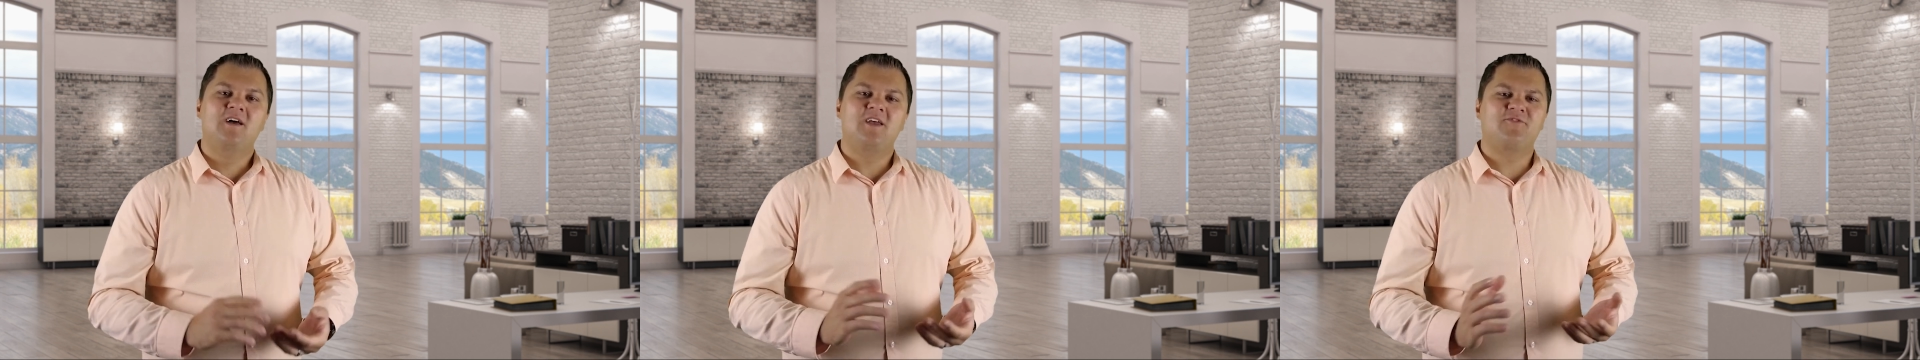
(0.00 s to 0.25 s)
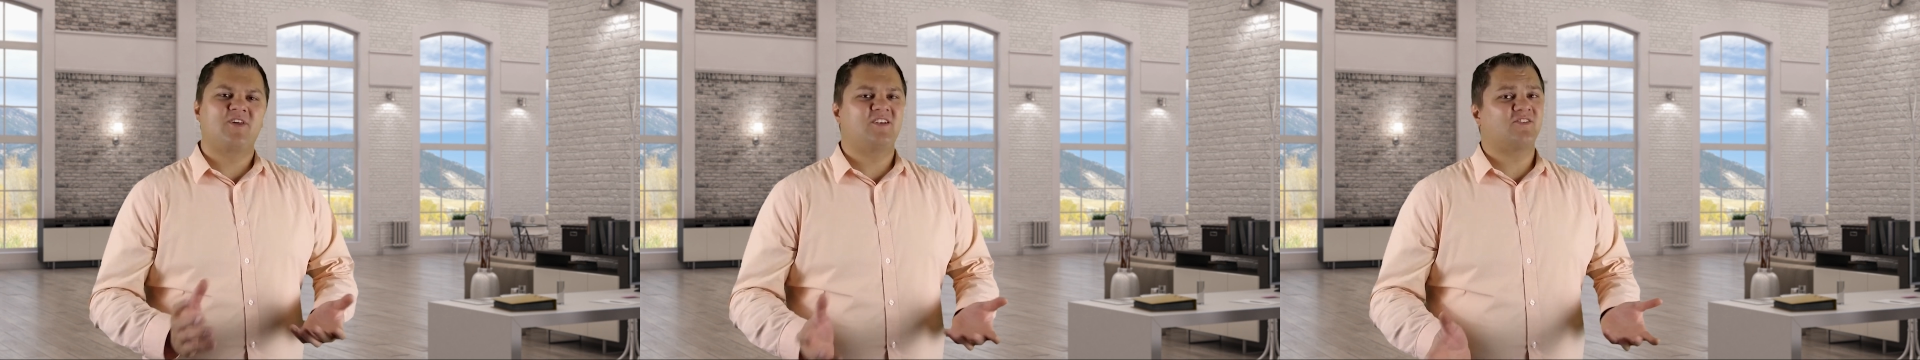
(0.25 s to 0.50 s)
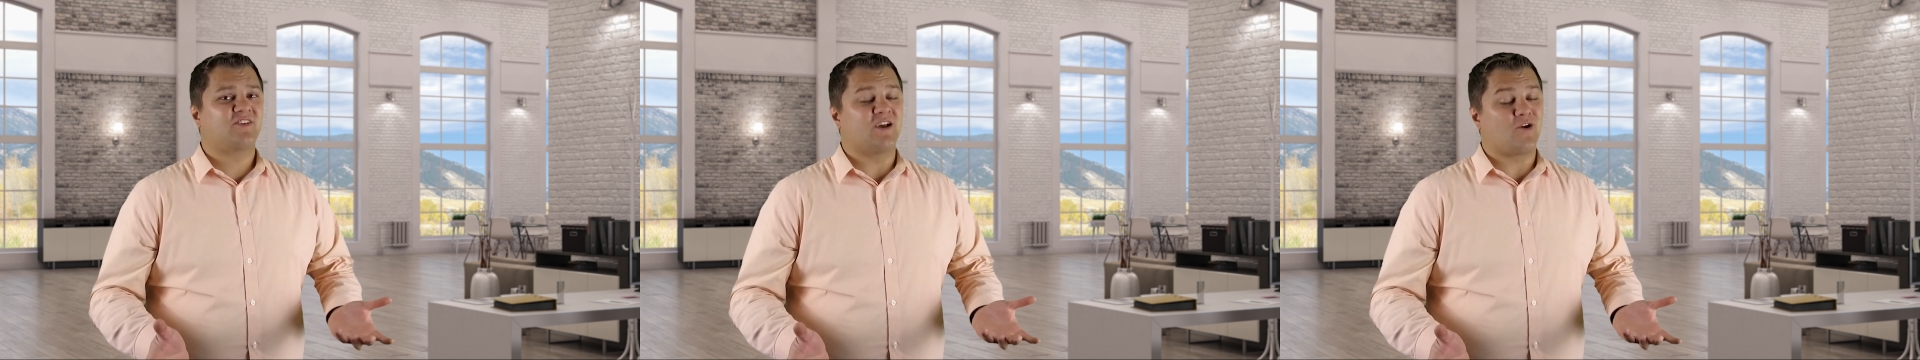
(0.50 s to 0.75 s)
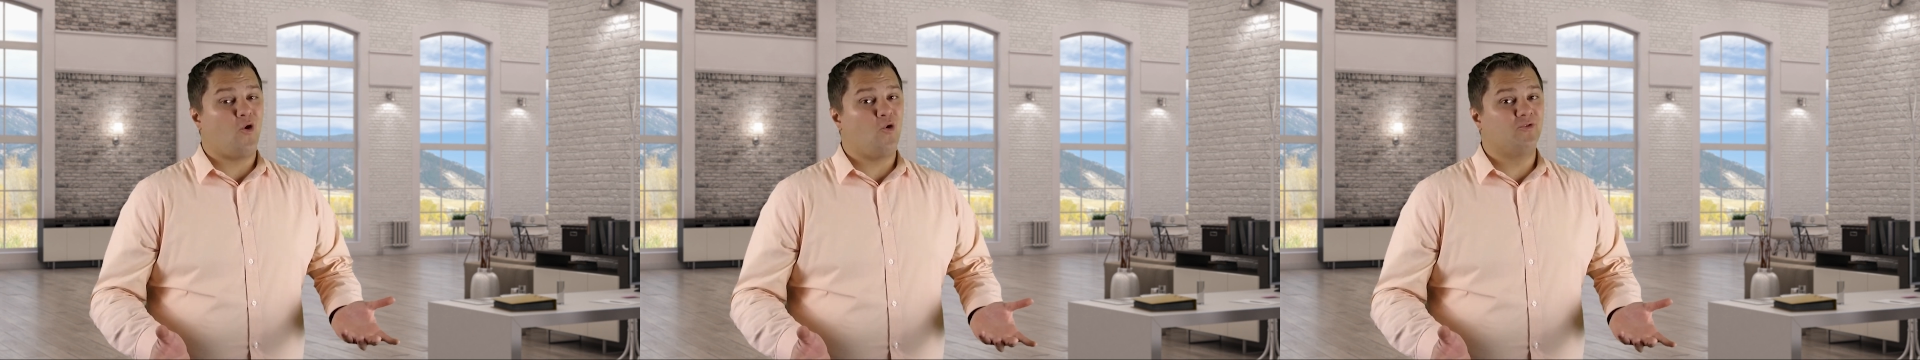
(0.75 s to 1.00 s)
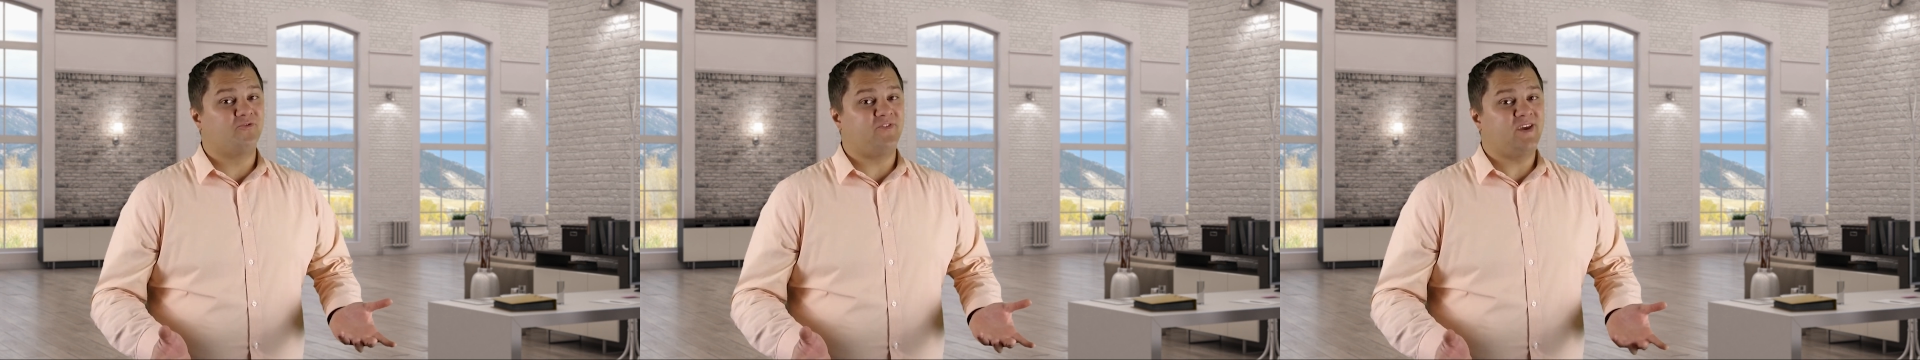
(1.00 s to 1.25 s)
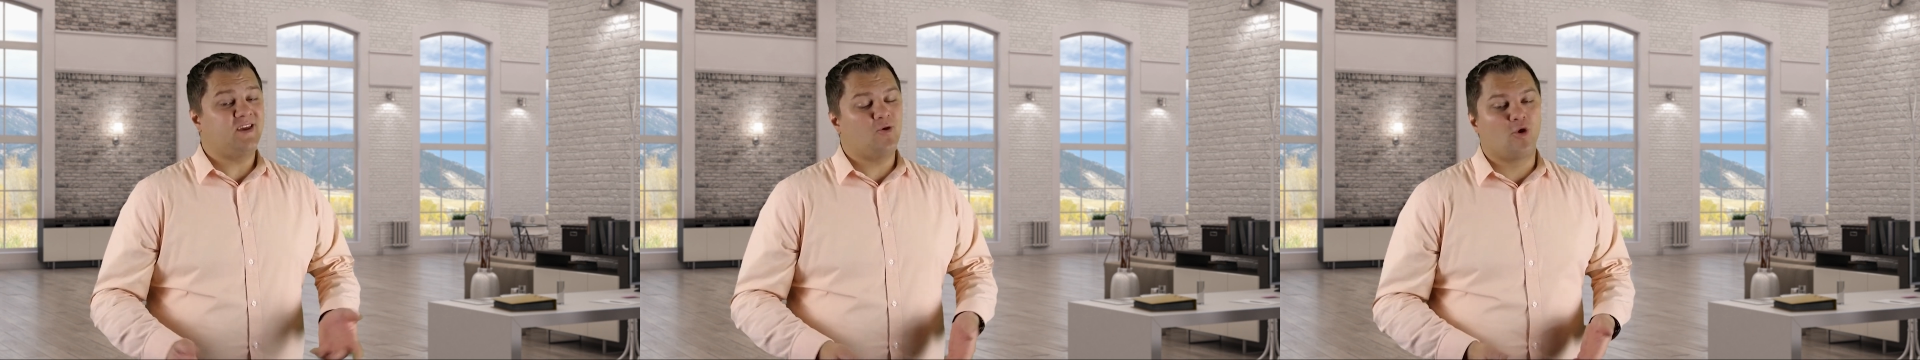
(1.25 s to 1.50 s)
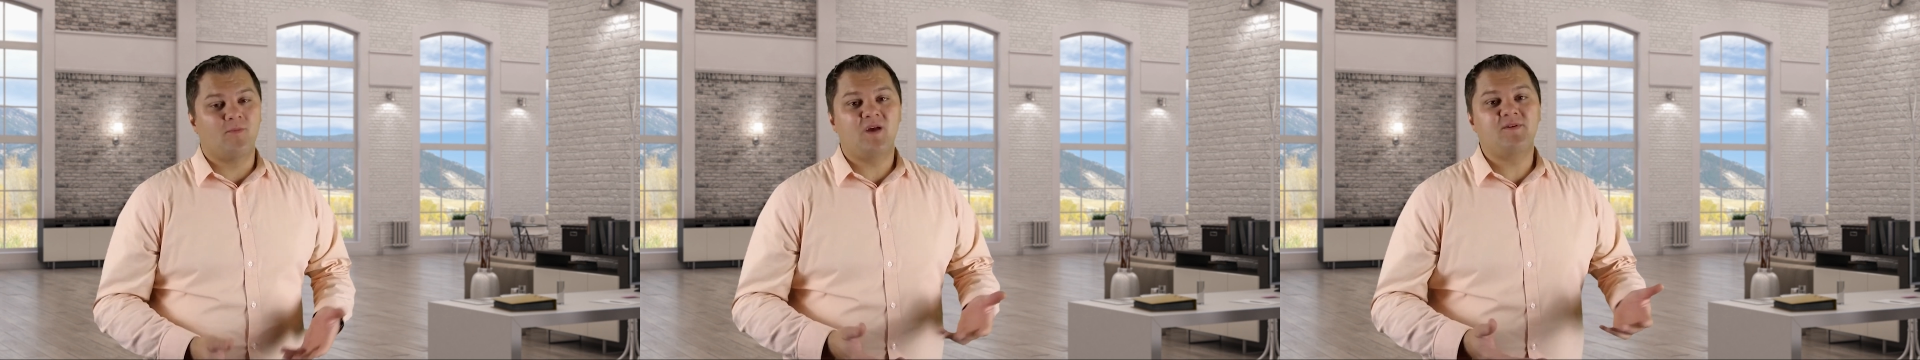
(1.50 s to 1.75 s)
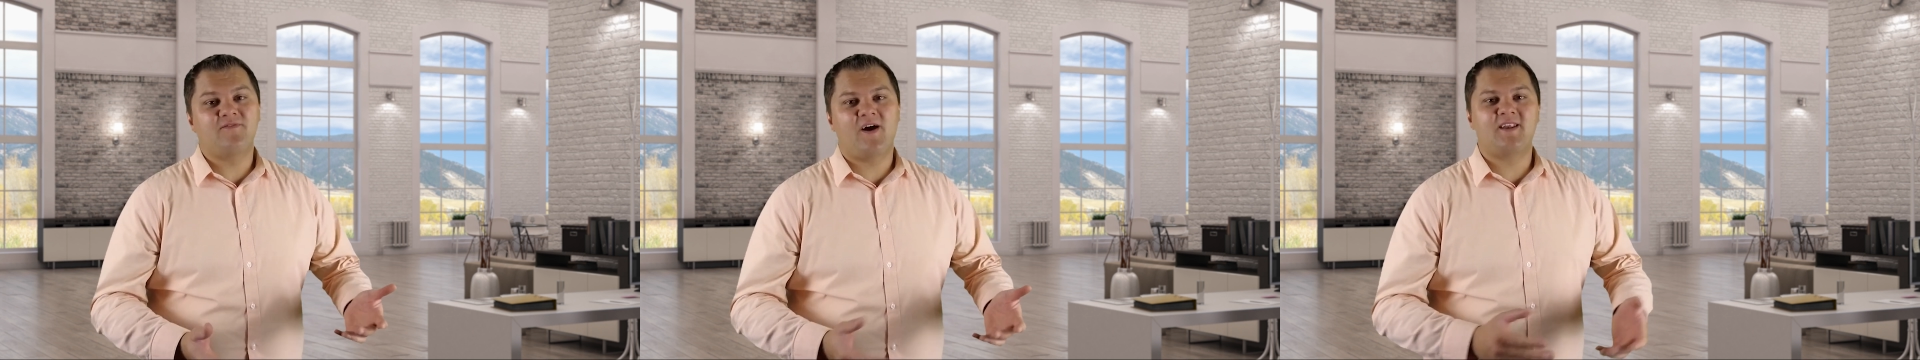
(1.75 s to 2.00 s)
If they just get cold feet or
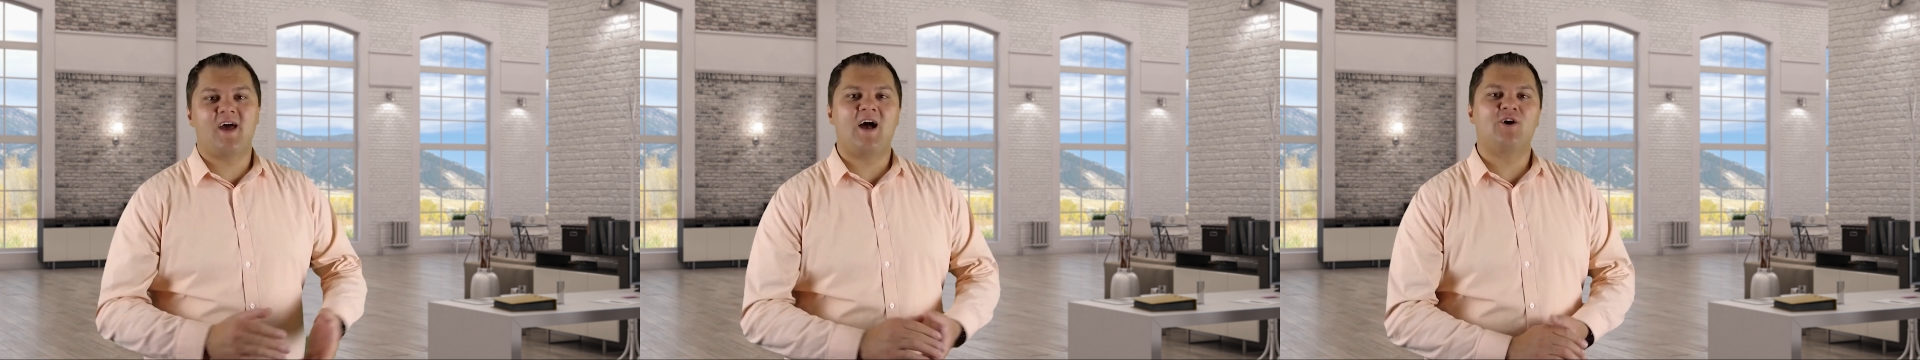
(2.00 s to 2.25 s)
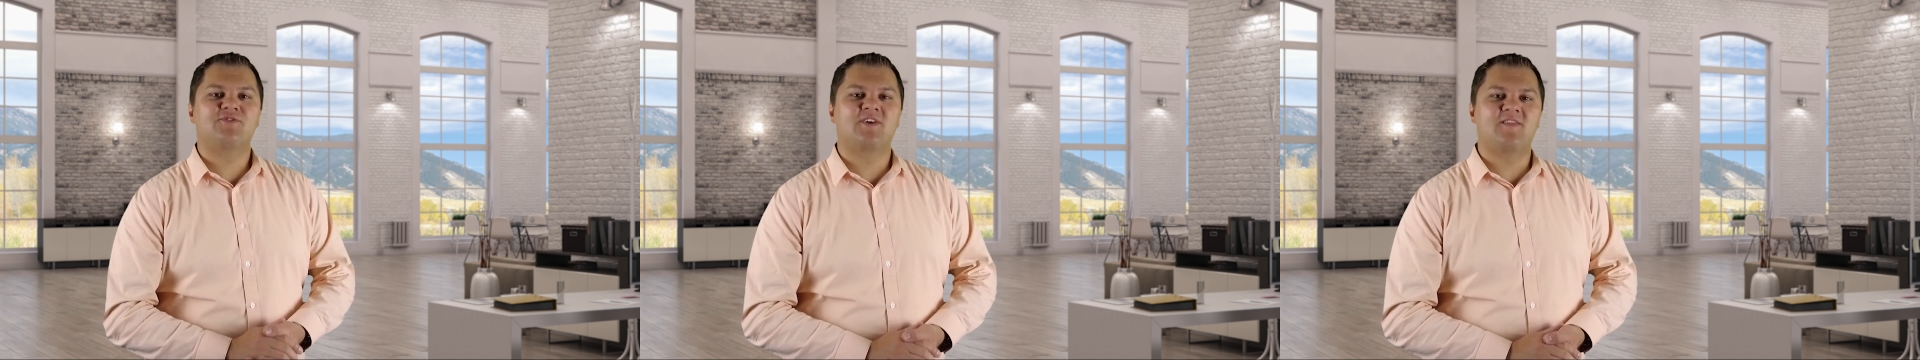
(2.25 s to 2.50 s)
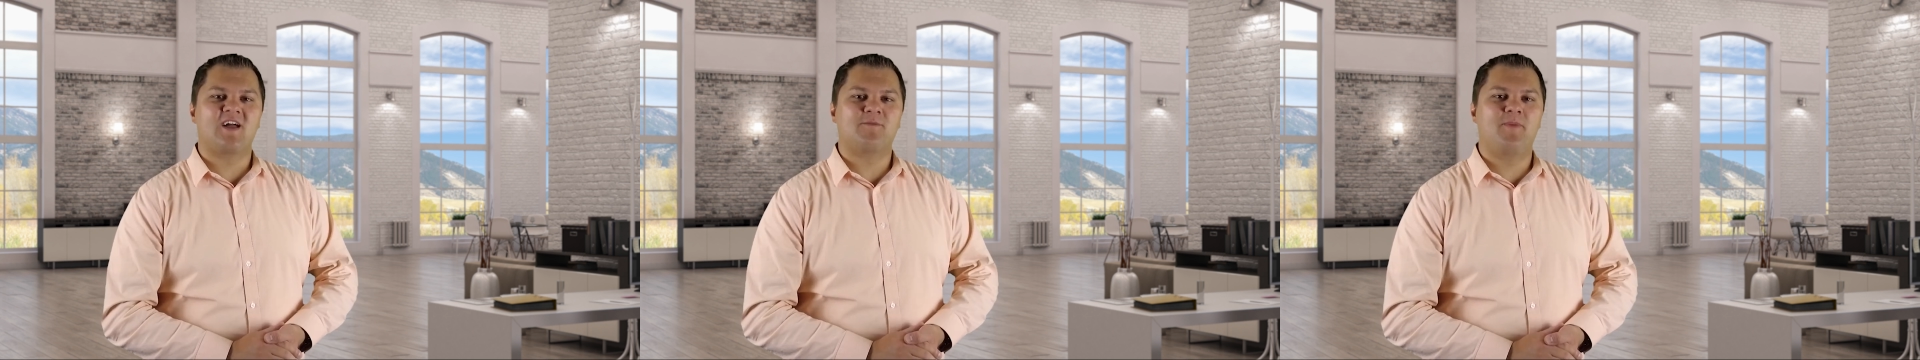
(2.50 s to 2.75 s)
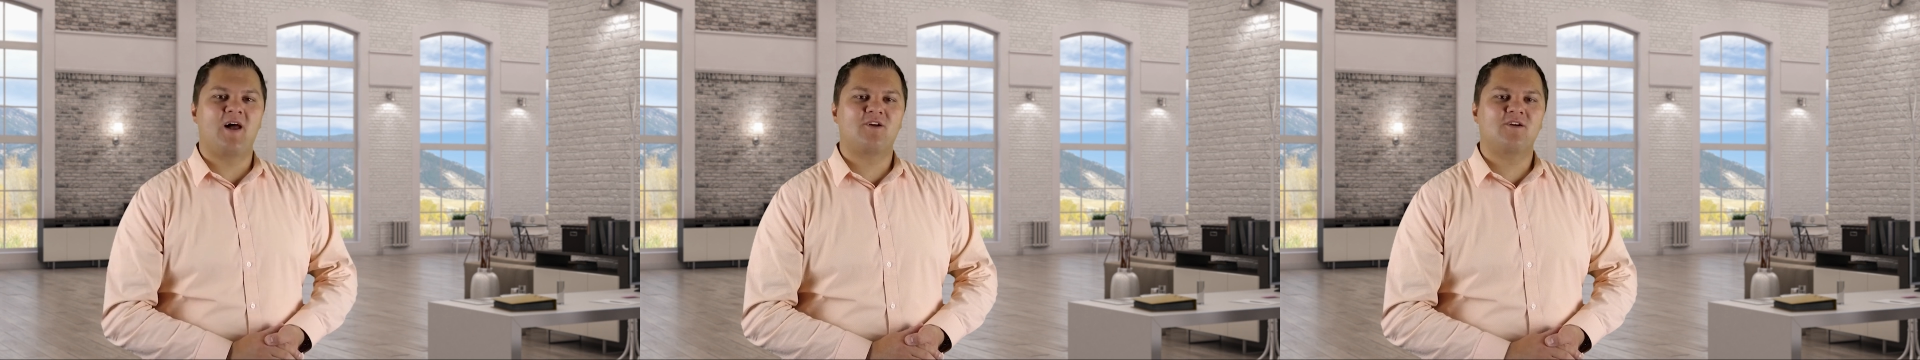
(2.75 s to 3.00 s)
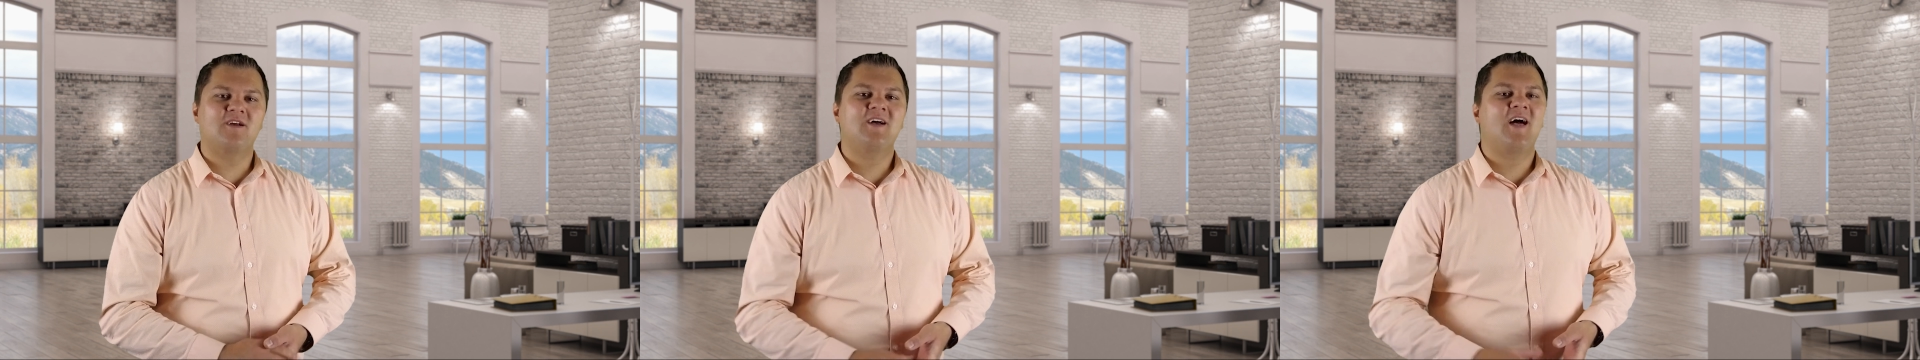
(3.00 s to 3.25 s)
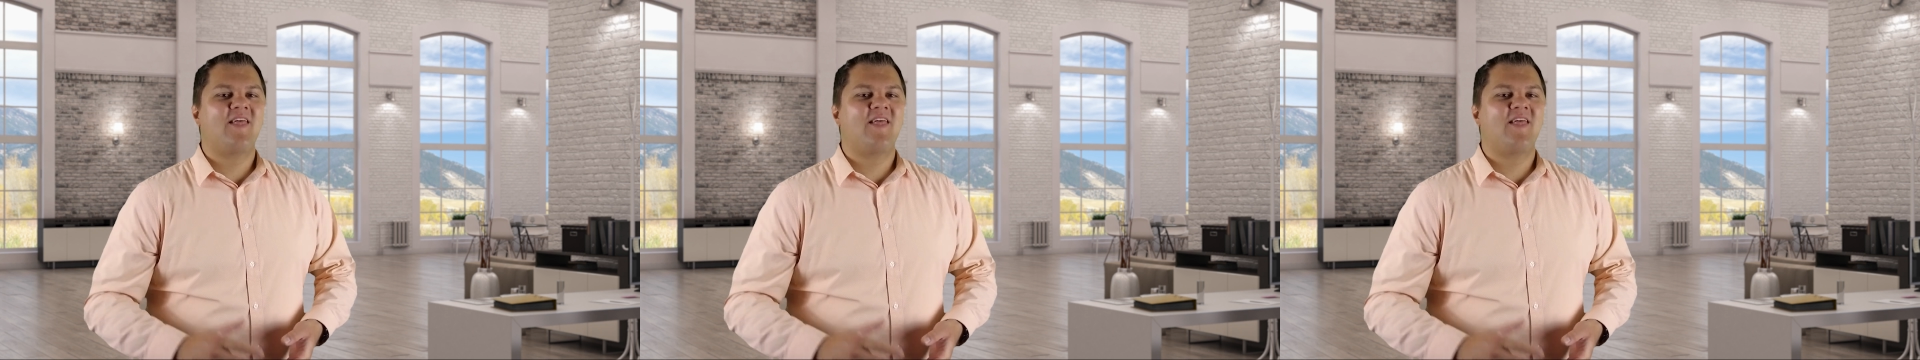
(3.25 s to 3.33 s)
maybe find a house they like better,